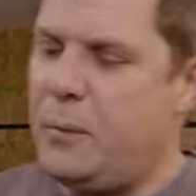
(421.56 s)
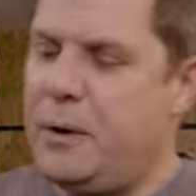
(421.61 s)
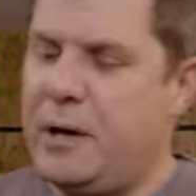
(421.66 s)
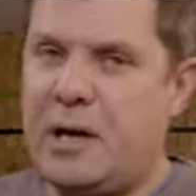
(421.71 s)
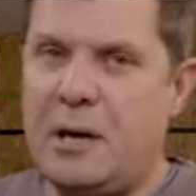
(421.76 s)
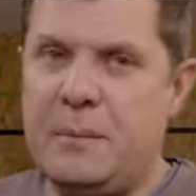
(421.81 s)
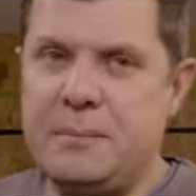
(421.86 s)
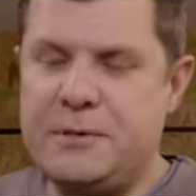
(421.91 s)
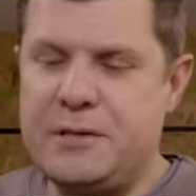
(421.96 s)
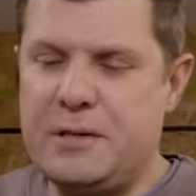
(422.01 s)
When it
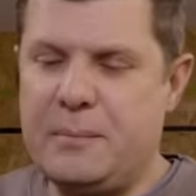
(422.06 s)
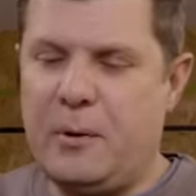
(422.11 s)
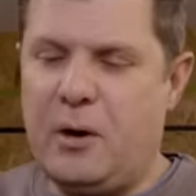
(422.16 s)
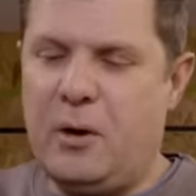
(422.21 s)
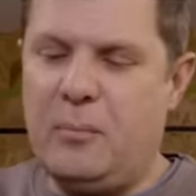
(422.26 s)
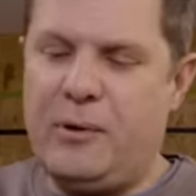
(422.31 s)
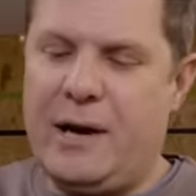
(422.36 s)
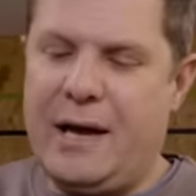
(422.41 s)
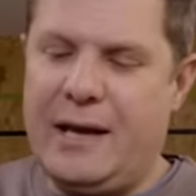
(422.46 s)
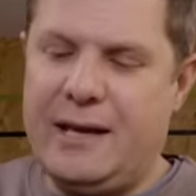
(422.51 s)
comes to the
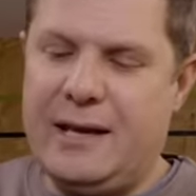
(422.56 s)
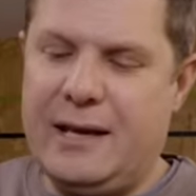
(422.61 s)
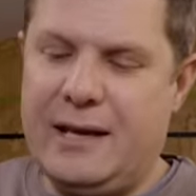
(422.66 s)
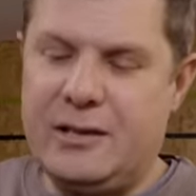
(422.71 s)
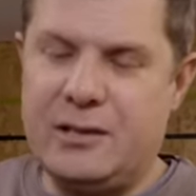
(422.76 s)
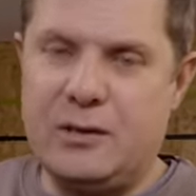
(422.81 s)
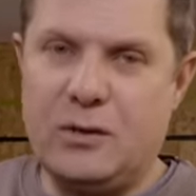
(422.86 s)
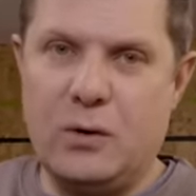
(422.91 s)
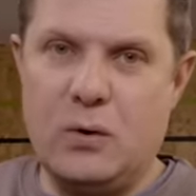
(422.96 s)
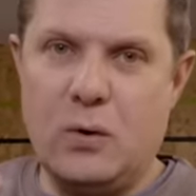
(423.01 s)
bottom
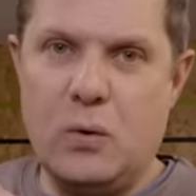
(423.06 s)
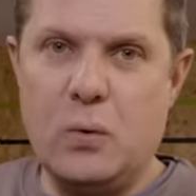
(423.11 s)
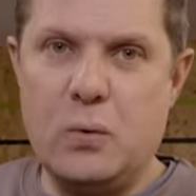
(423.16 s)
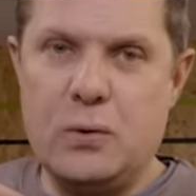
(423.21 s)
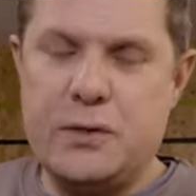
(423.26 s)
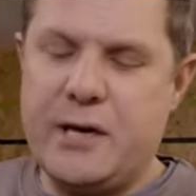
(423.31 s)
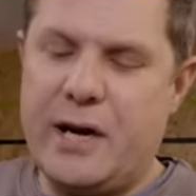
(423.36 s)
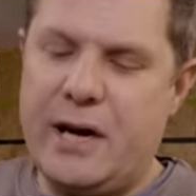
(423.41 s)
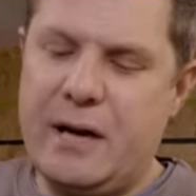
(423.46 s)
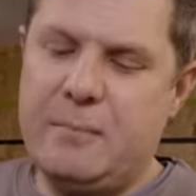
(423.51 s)
bracket, all
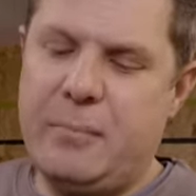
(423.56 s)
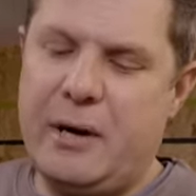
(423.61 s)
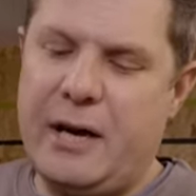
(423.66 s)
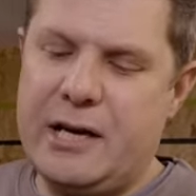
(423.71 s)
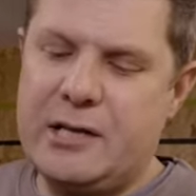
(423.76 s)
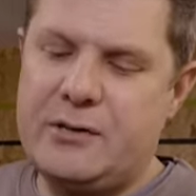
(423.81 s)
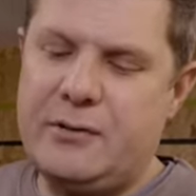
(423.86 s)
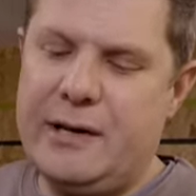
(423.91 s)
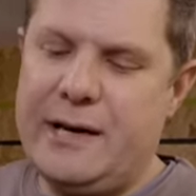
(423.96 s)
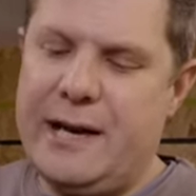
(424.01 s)
Time
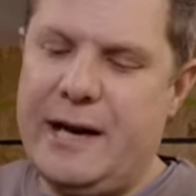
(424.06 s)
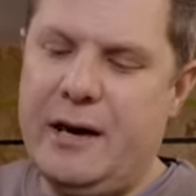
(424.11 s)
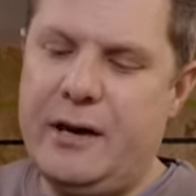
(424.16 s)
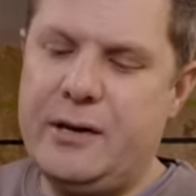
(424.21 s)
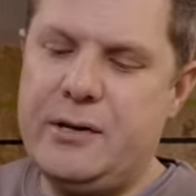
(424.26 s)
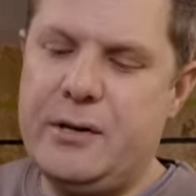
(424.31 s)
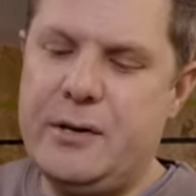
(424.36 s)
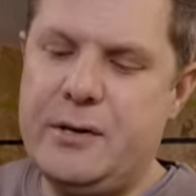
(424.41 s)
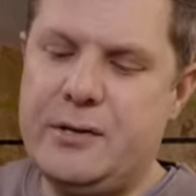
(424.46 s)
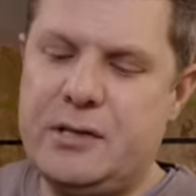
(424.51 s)
bikes right now
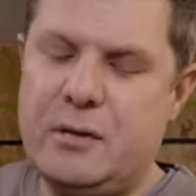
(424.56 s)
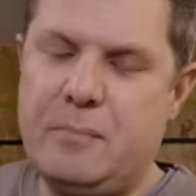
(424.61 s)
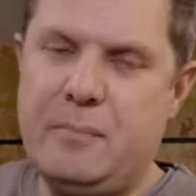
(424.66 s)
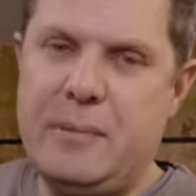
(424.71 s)
use the